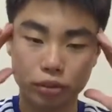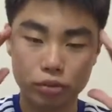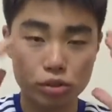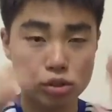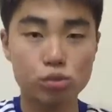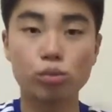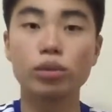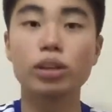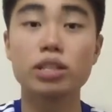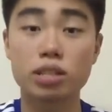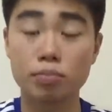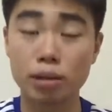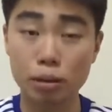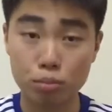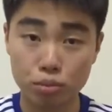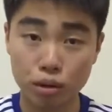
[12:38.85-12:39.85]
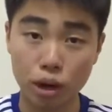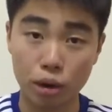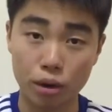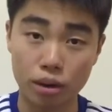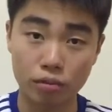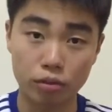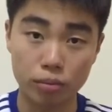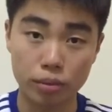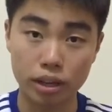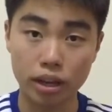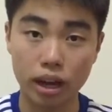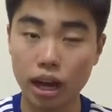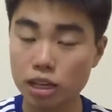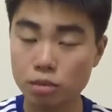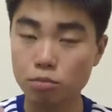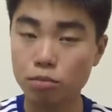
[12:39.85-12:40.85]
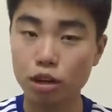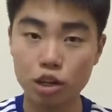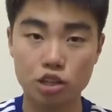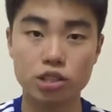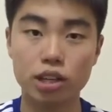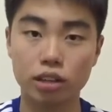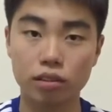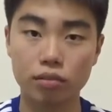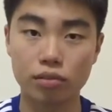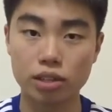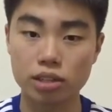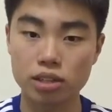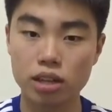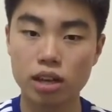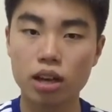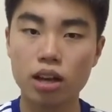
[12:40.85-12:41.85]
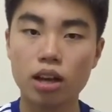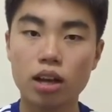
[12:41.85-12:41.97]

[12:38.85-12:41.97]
school is a big priority for me. As much as I love this,